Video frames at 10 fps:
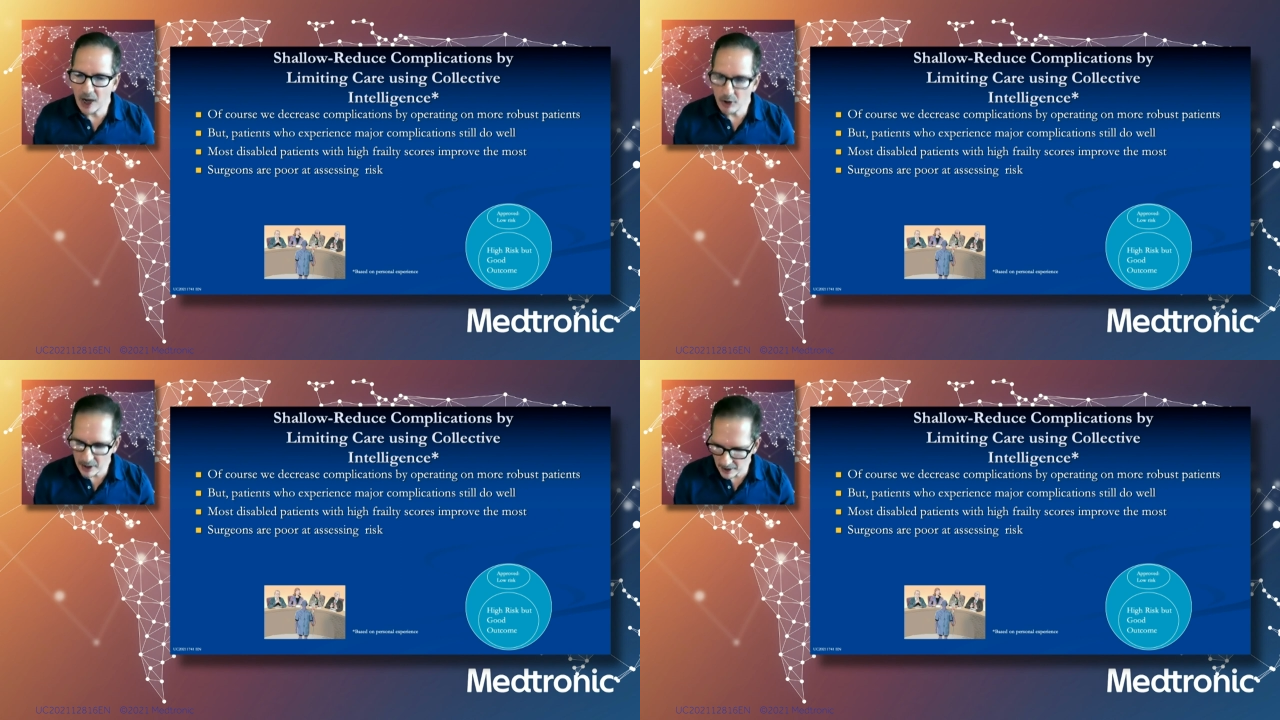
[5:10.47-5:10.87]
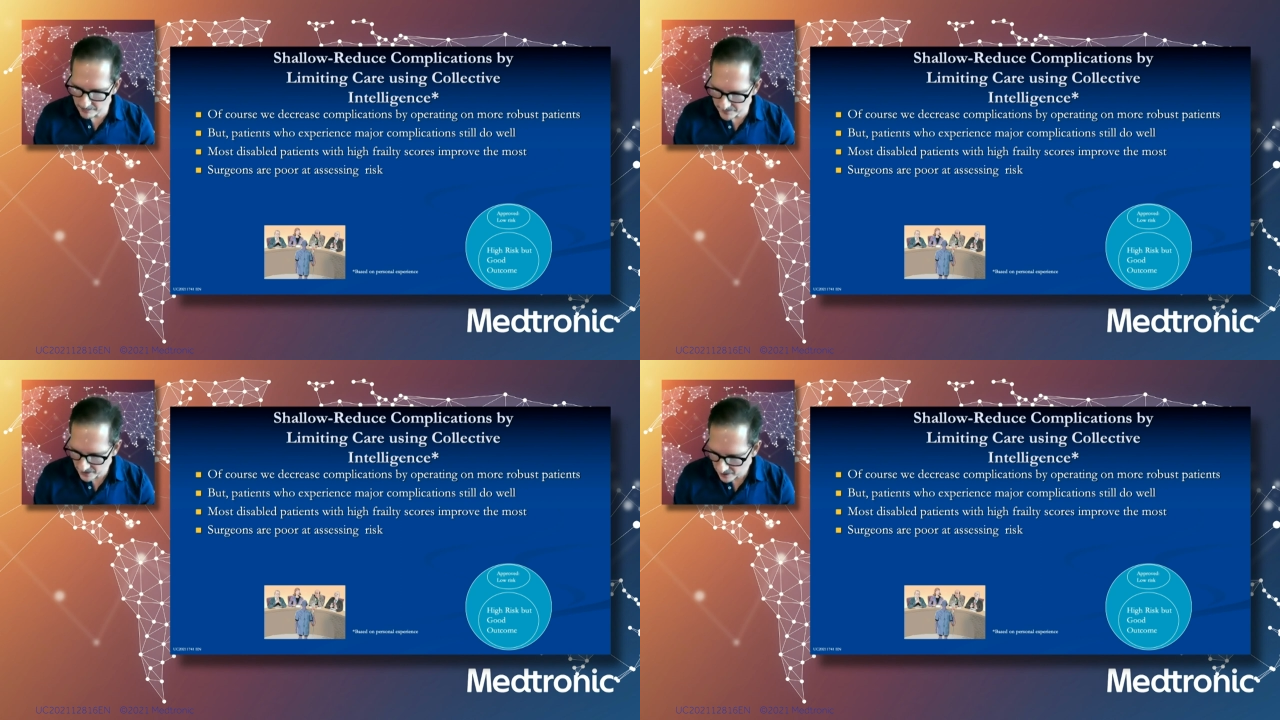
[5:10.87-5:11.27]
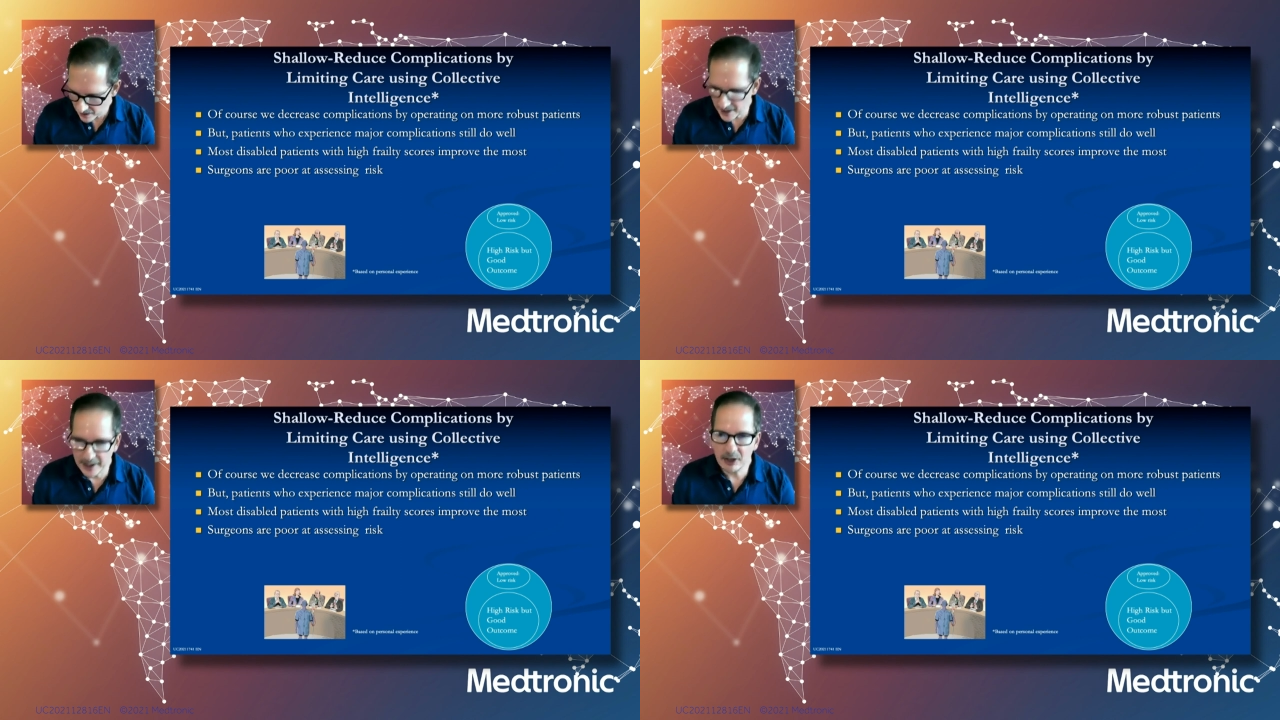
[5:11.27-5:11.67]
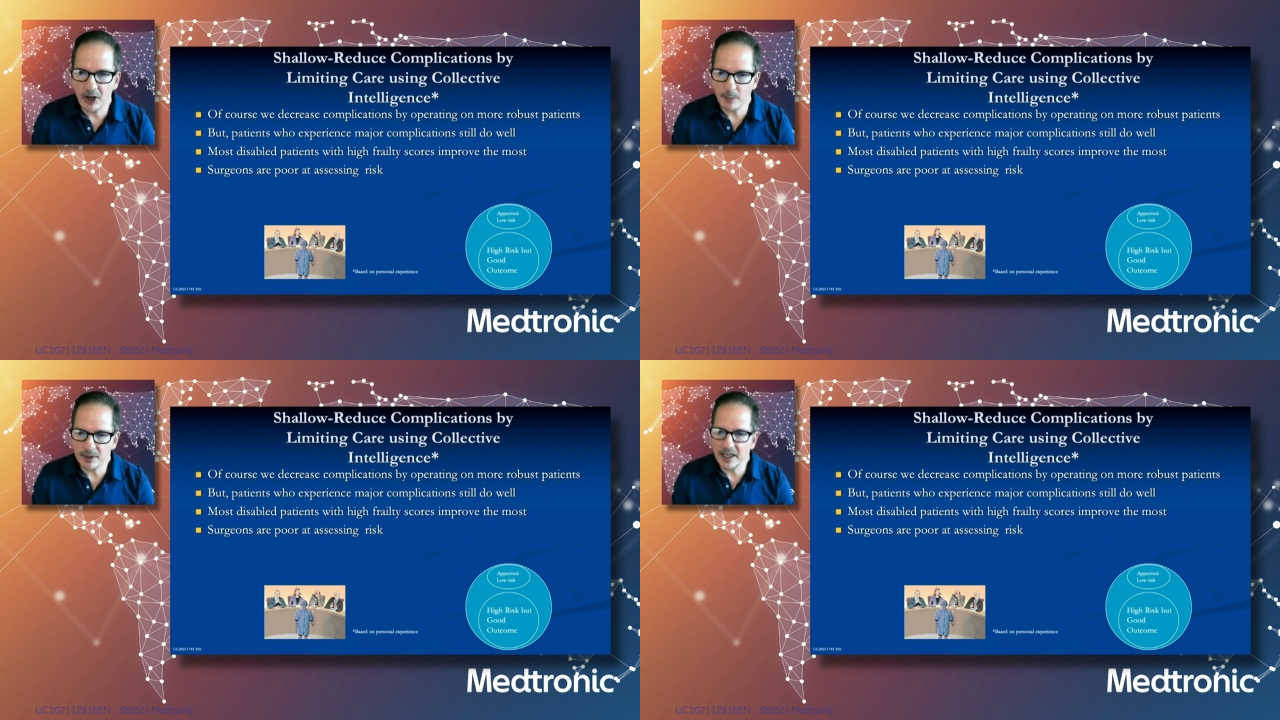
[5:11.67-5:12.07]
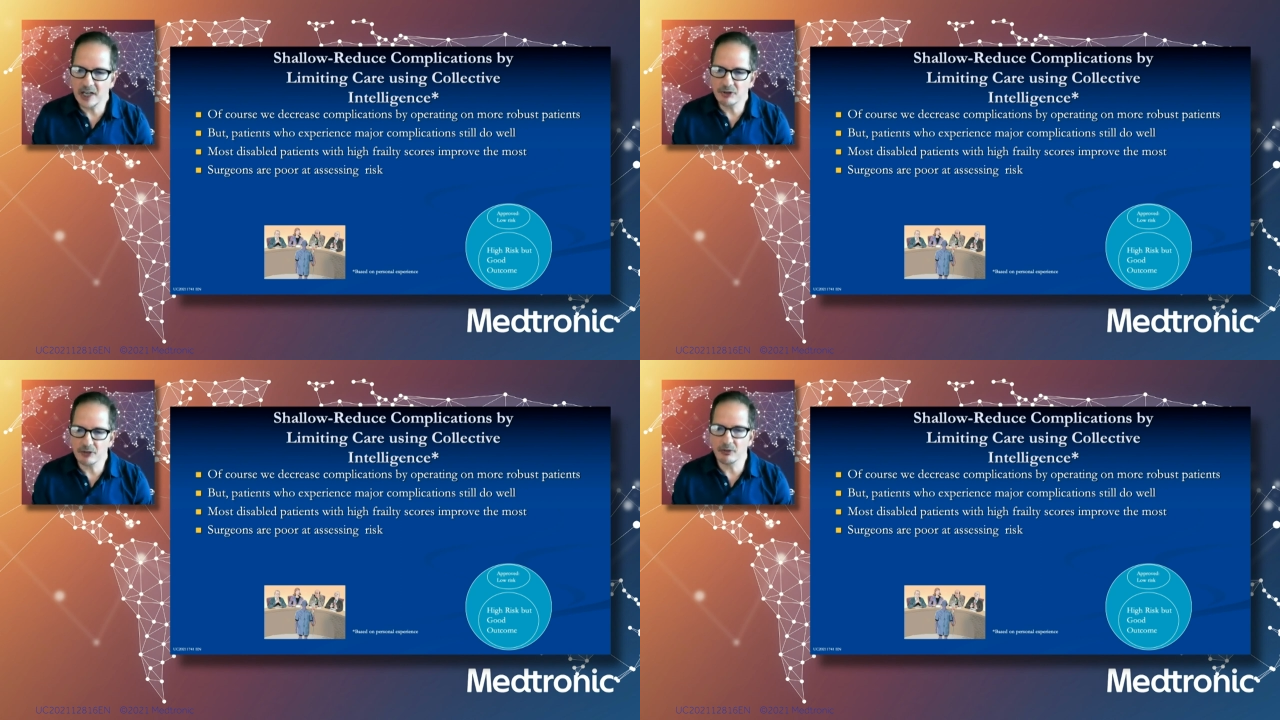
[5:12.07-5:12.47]
outcome uh, and
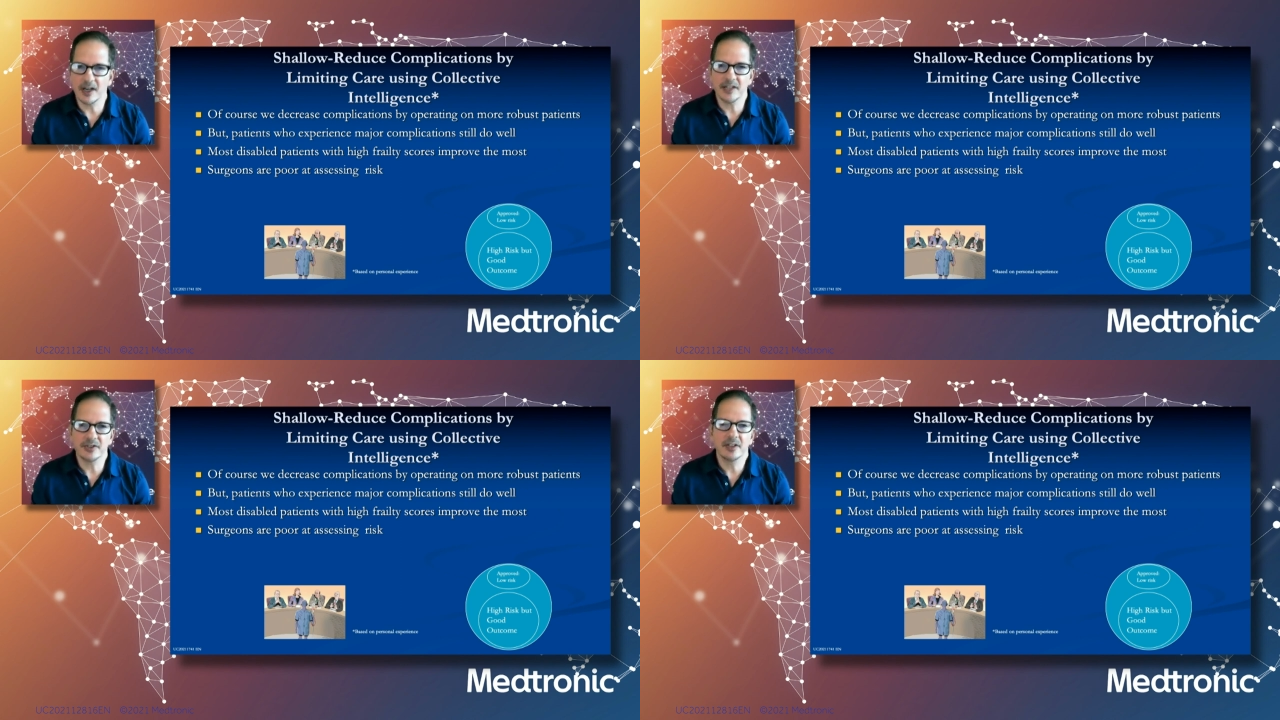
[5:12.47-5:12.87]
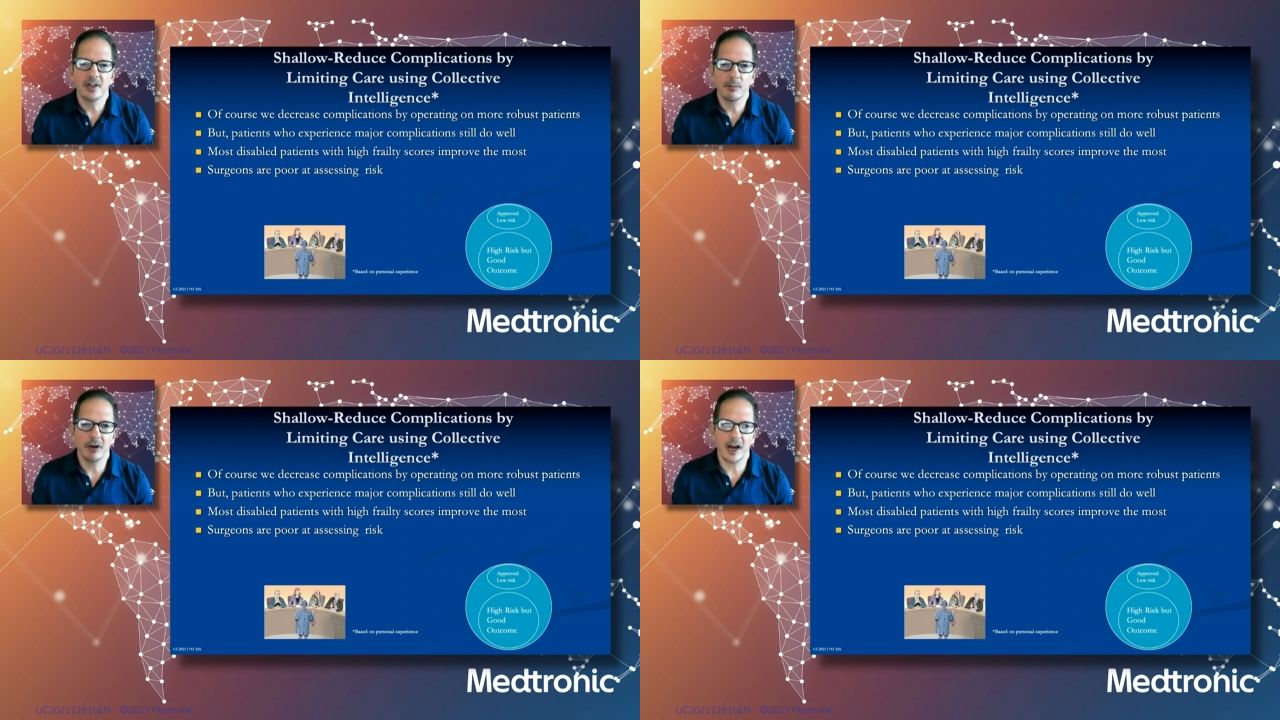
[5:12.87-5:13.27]
complication rates